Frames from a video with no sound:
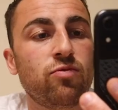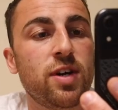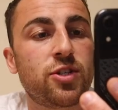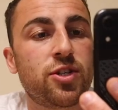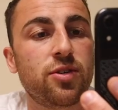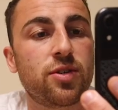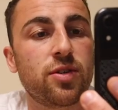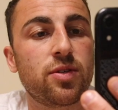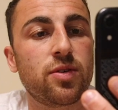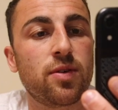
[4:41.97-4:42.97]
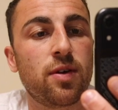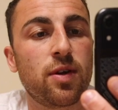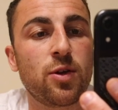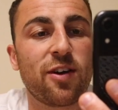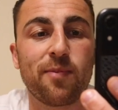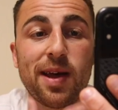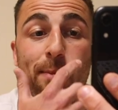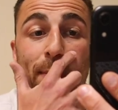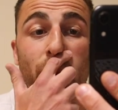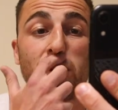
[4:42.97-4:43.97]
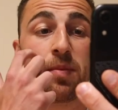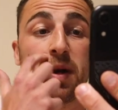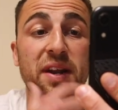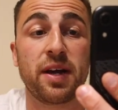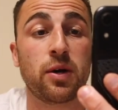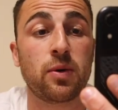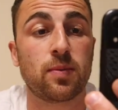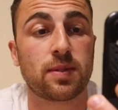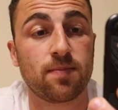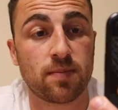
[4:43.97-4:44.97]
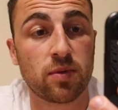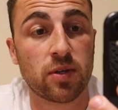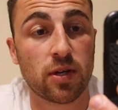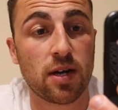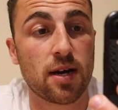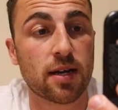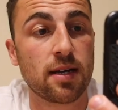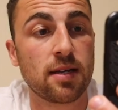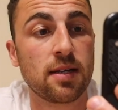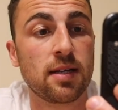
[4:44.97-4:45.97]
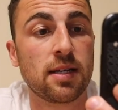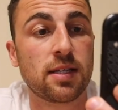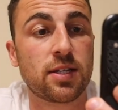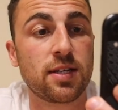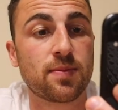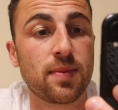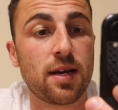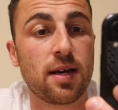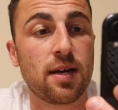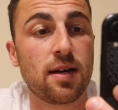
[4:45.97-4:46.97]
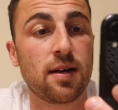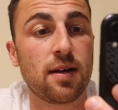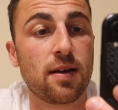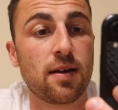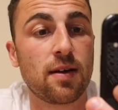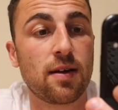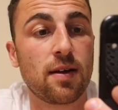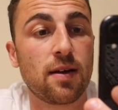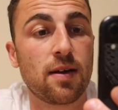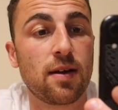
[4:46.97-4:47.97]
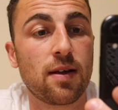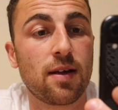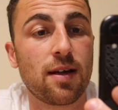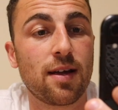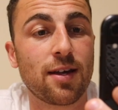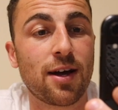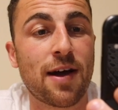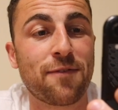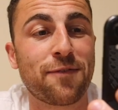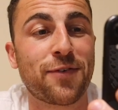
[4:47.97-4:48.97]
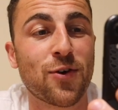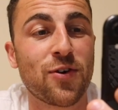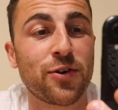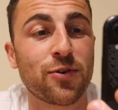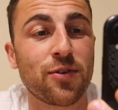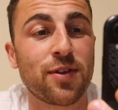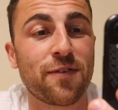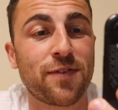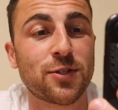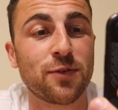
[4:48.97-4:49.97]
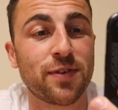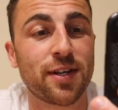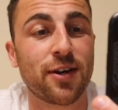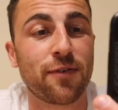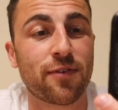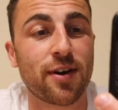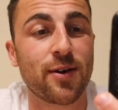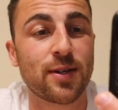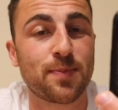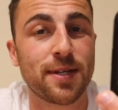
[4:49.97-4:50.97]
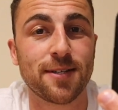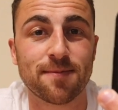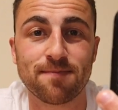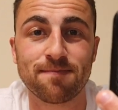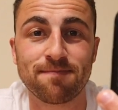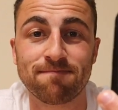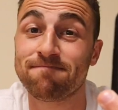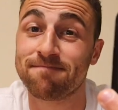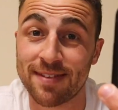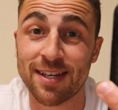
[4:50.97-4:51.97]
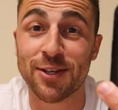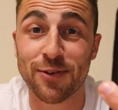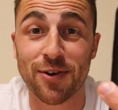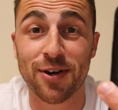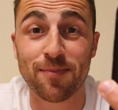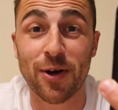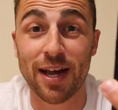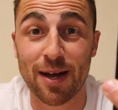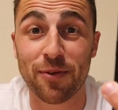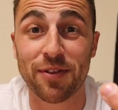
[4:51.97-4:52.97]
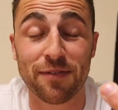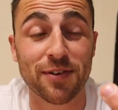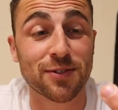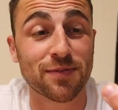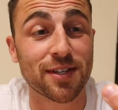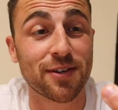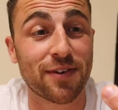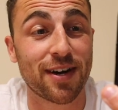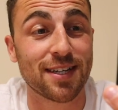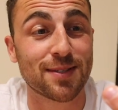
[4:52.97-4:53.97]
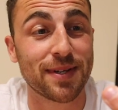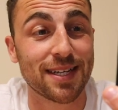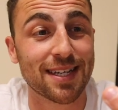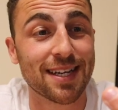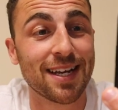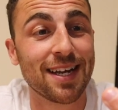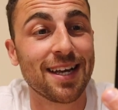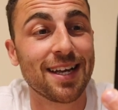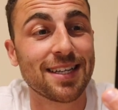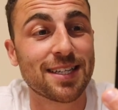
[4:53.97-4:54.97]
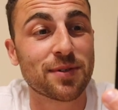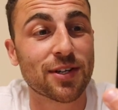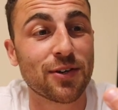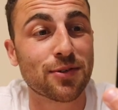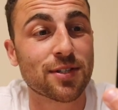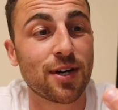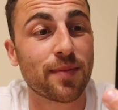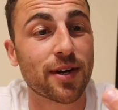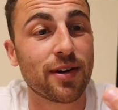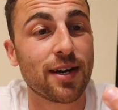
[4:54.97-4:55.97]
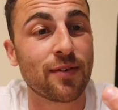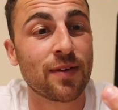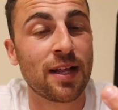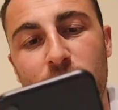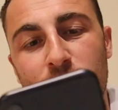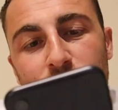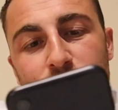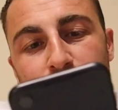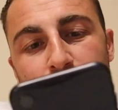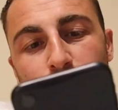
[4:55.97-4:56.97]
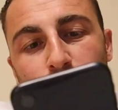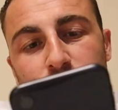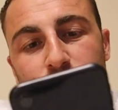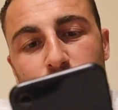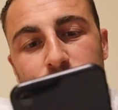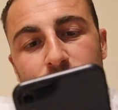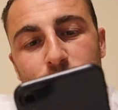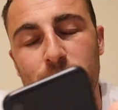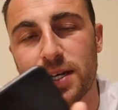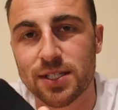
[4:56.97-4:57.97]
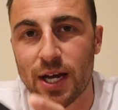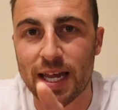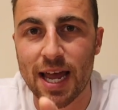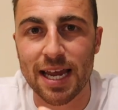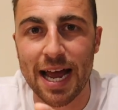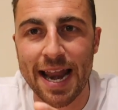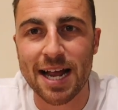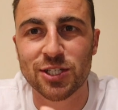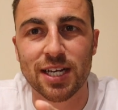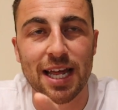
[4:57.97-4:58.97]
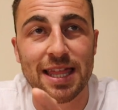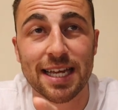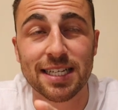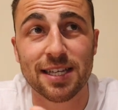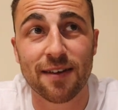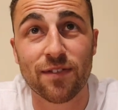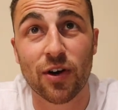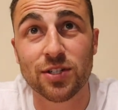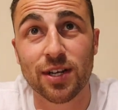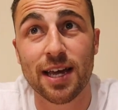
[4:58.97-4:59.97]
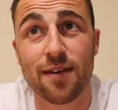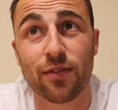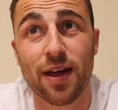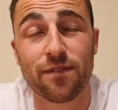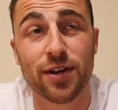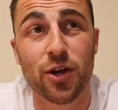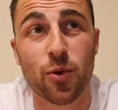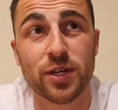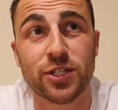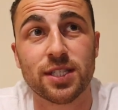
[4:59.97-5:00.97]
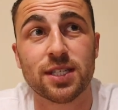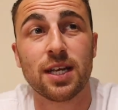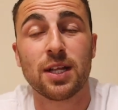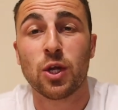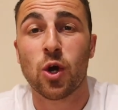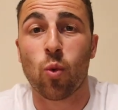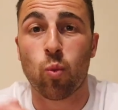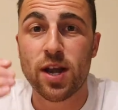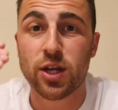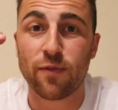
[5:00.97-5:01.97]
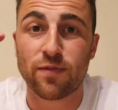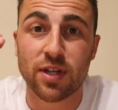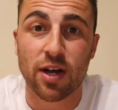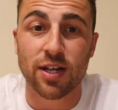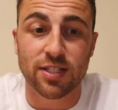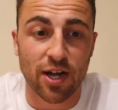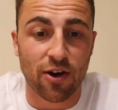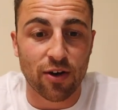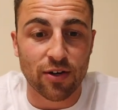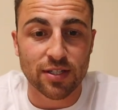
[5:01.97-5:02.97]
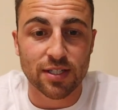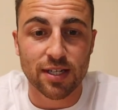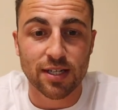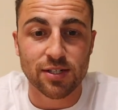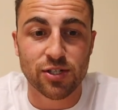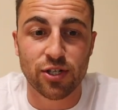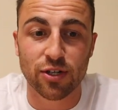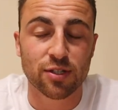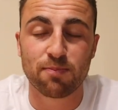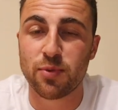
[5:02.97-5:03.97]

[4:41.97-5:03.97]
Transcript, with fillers: Richard, you have main board on Monday. Oh, good luck. So this, uh, I haven't forgotten you're on the official video for A O S B. You're right, I am on the official video for A S B. Seems like a long time ago now. I'd like your number one top tip, please. Okay, and actually, I think it's the advice I gave on that video, which is when you've done a task, just